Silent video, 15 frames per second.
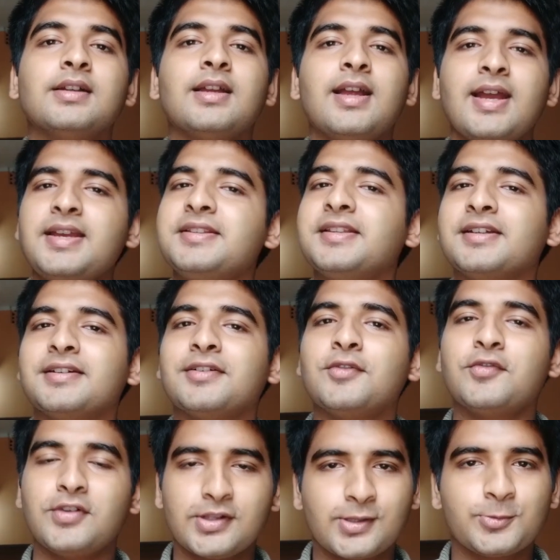Hey there,
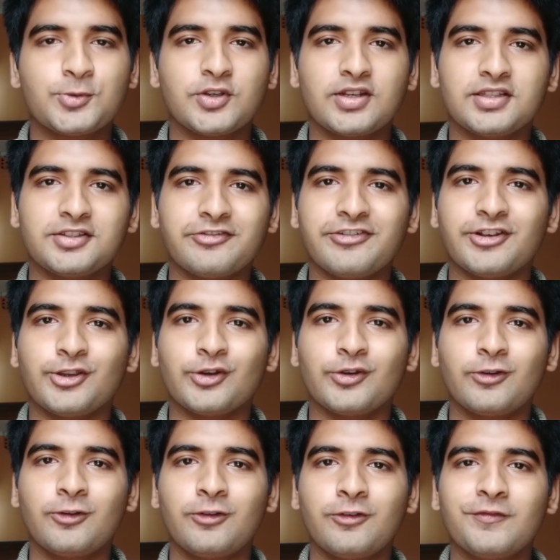welcome to another video.
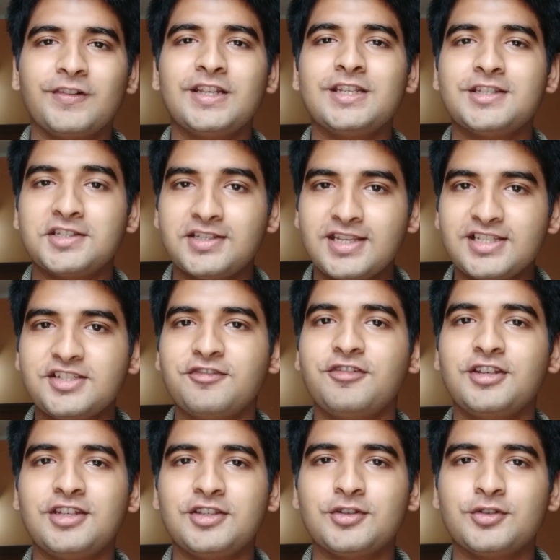Well, in today's
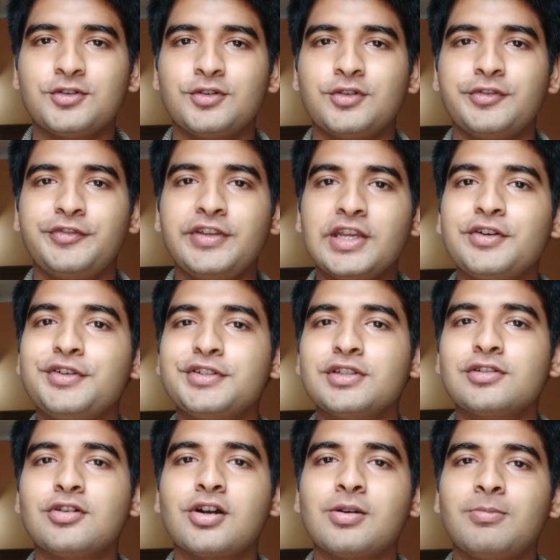video, we are going
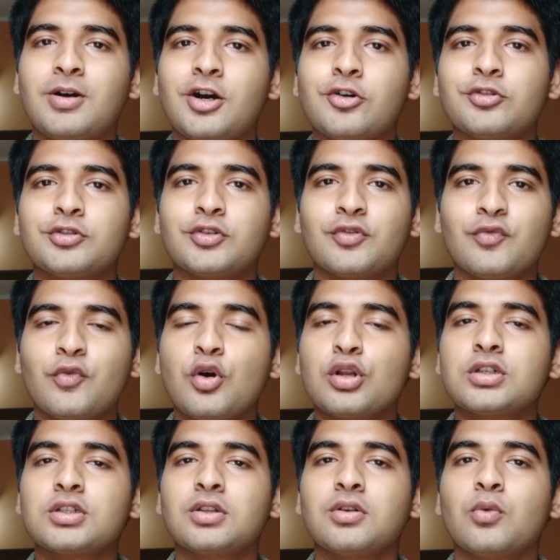to talk about
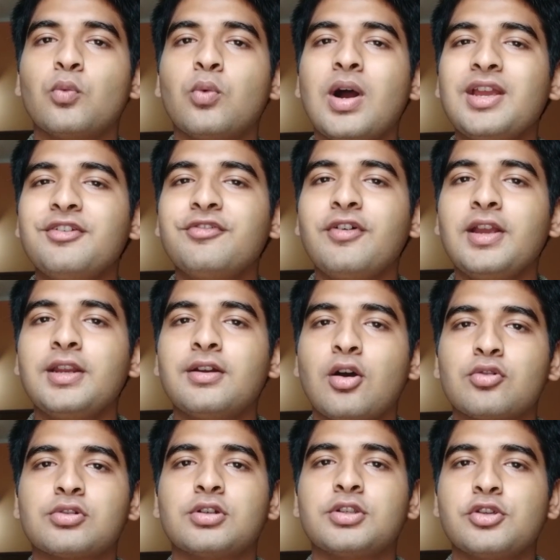what Wi-Fi
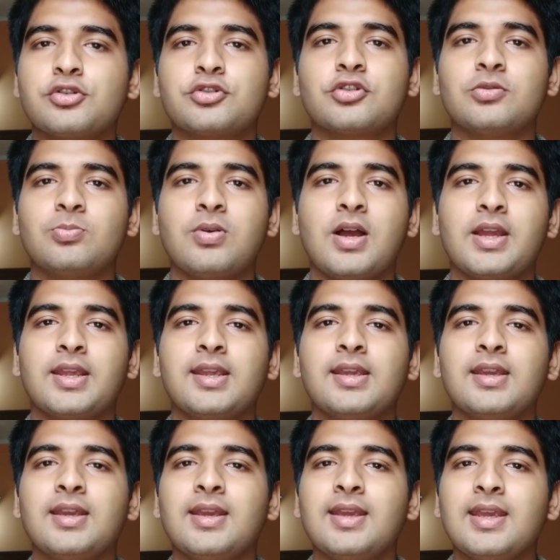router you should buy
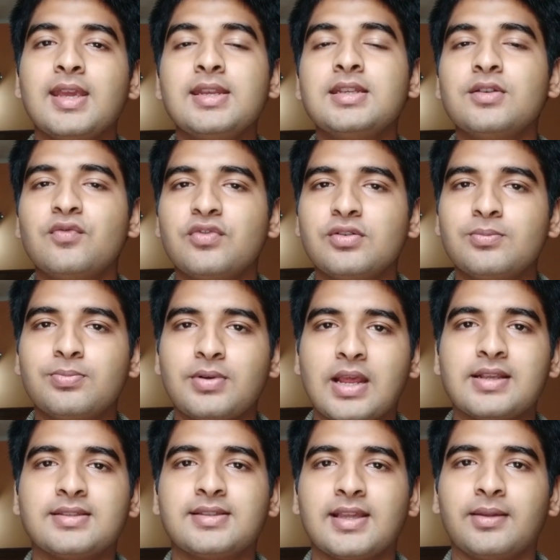in different
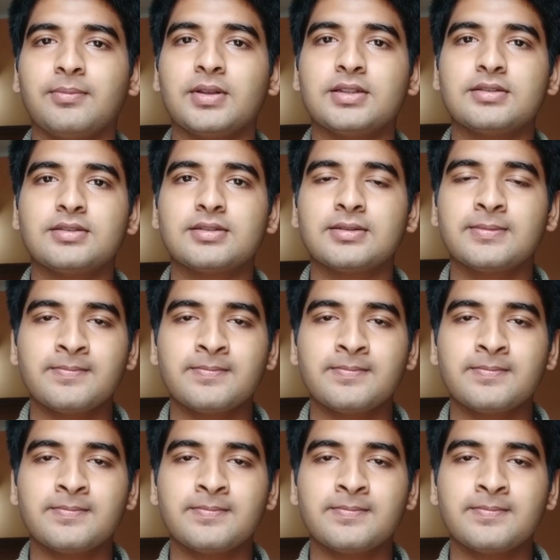price segments.